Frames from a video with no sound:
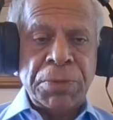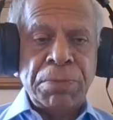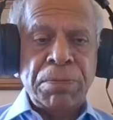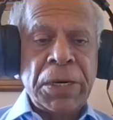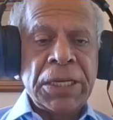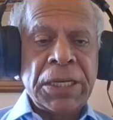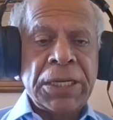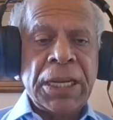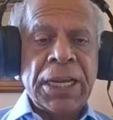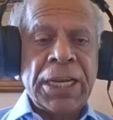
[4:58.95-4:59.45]

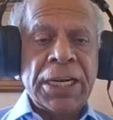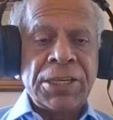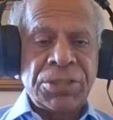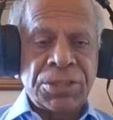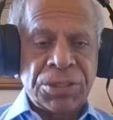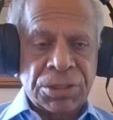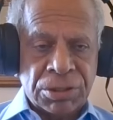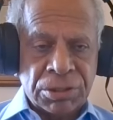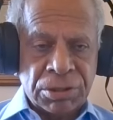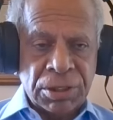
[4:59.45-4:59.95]

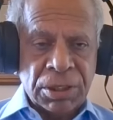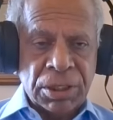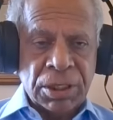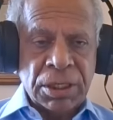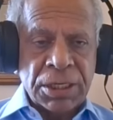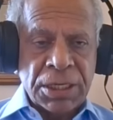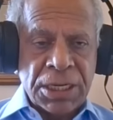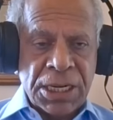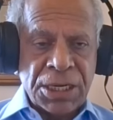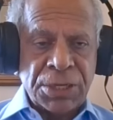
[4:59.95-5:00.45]
implicates
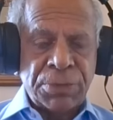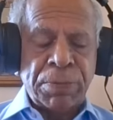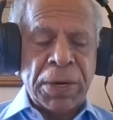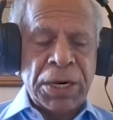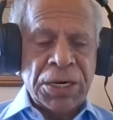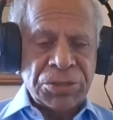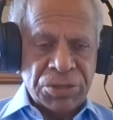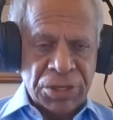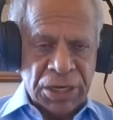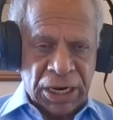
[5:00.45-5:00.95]
these
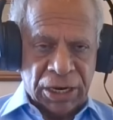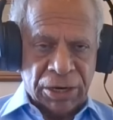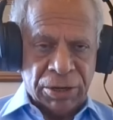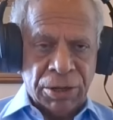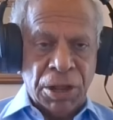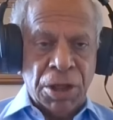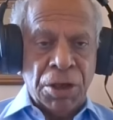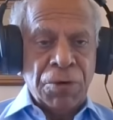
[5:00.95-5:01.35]
personnel.